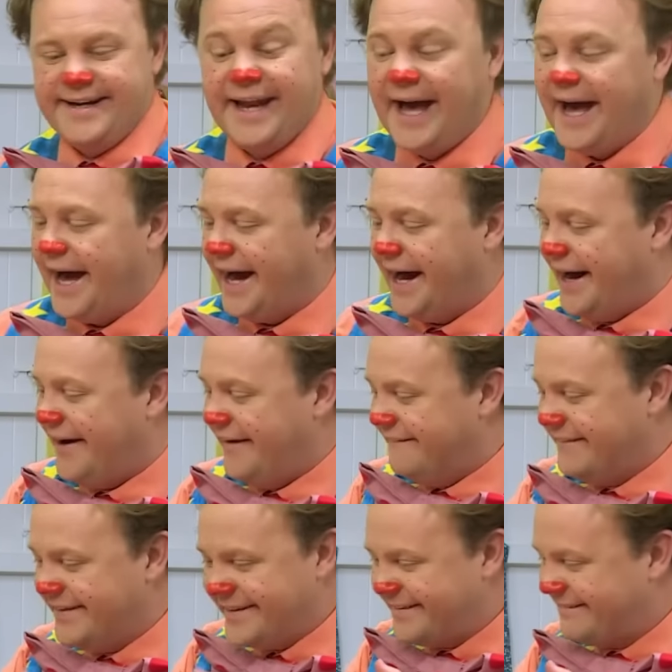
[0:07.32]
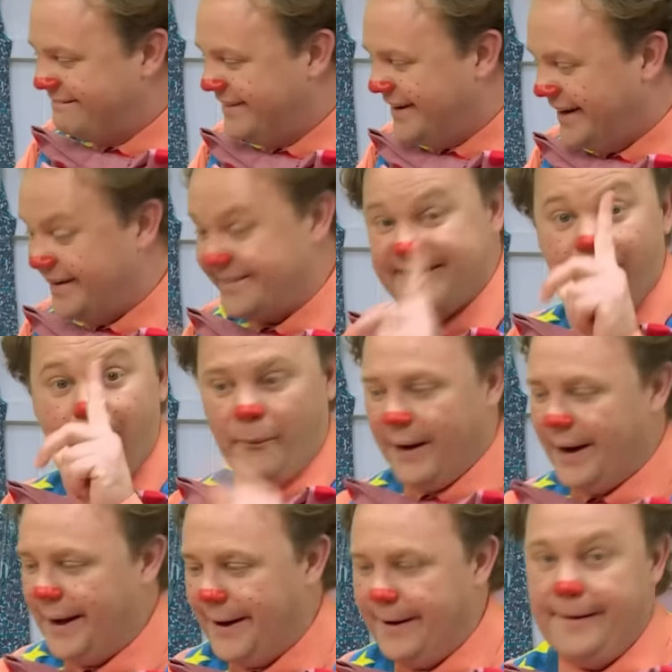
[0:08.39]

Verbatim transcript: Now, what's first? Oh, uh,